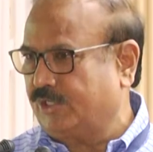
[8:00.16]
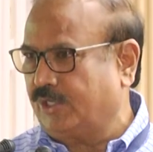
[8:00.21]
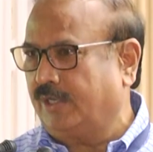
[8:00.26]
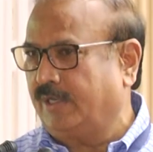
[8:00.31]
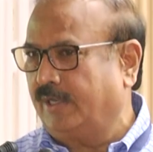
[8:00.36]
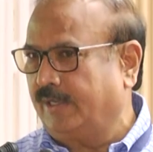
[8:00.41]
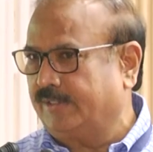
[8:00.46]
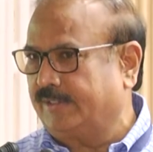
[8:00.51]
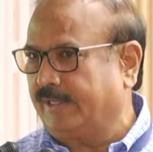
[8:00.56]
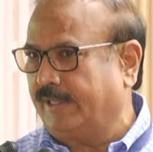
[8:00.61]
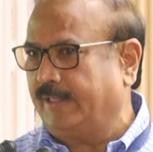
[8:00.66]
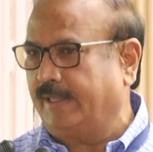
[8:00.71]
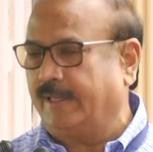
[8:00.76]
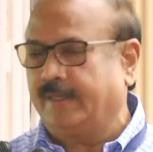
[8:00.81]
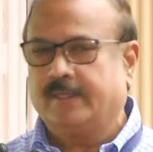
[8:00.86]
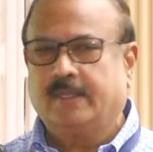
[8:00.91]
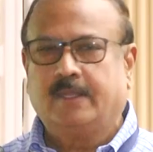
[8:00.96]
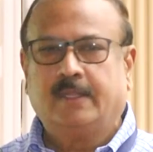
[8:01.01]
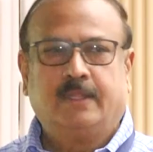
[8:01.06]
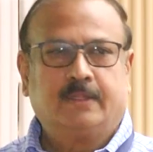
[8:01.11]
certainly say
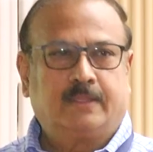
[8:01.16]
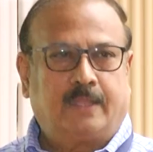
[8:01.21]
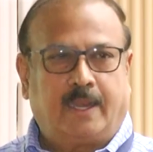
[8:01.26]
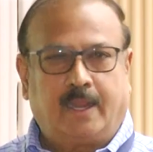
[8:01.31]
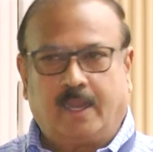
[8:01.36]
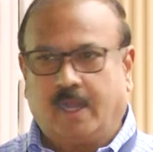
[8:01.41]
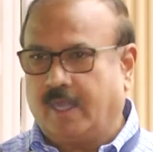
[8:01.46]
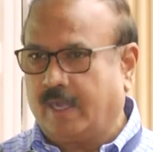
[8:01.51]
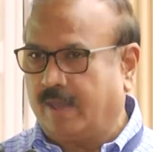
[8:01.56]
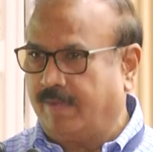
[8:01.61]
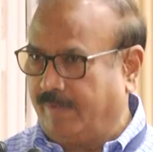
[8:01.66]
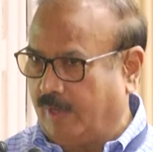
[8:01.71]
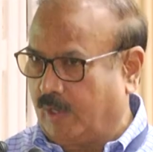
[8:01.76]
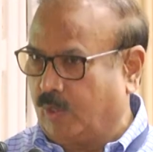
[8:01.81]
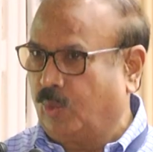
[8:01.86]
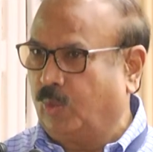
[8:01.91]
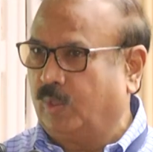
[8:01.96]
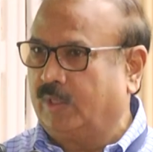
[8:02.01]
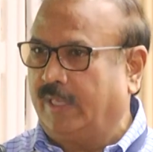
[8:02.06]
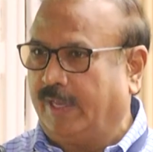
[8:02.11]
that Telangana will
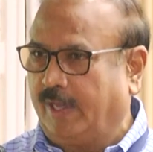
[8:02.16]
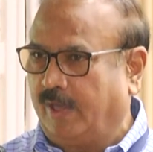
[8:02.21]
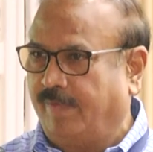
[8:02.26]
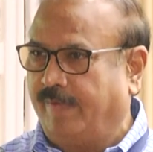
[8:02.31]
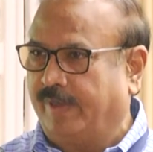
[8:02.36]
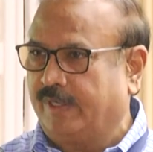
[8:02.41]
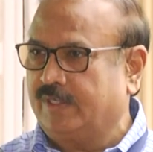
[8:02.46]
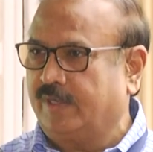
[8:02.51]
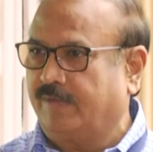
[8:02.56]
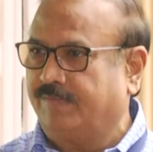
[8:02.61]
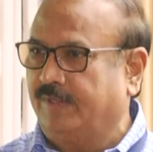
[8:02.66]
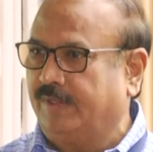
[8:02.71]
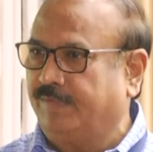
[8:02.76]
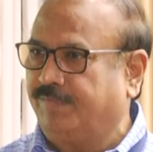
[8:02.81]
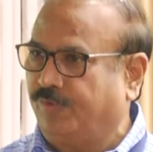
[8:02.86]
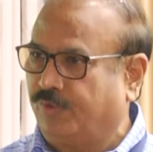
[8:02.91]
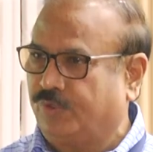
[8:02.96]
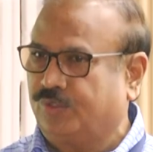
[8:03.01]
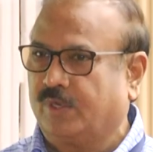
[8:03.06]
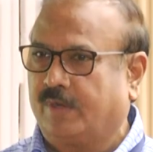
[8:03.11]
rule the innovation of the
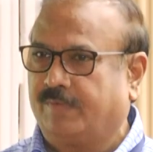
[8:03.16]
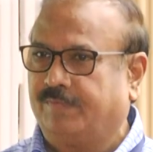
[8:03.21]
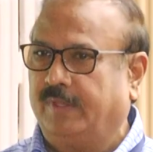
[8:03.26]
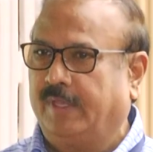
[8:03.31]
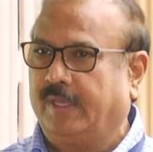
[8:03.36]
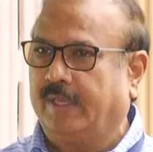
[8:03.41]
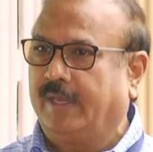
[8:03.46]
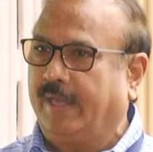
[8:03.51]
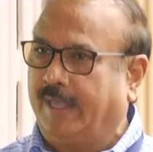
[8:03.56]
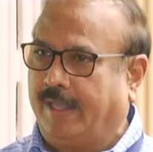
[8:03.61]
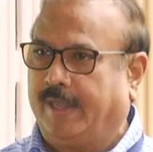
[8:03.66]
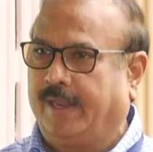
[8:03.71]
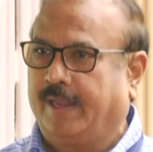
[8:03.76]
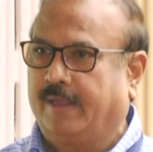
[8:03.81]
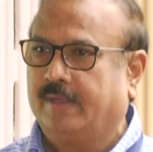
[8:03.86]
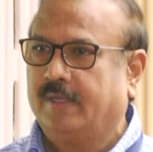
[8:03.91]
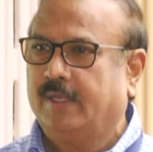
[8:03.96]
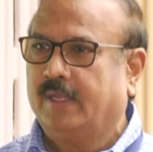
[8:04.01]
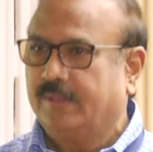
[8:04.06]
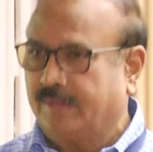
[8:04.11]
future of the India.
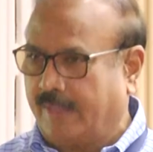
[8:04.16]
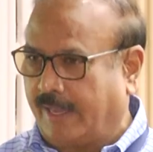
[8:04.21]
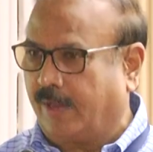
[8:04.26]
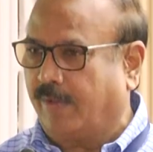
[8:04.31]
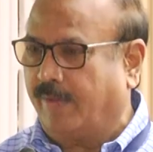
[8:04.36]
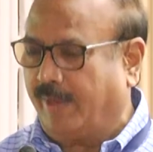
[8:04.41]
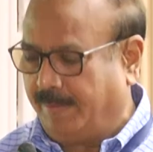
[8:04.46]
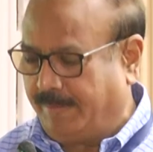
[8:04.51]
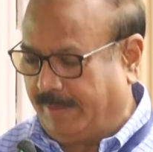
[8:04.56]
Thank you very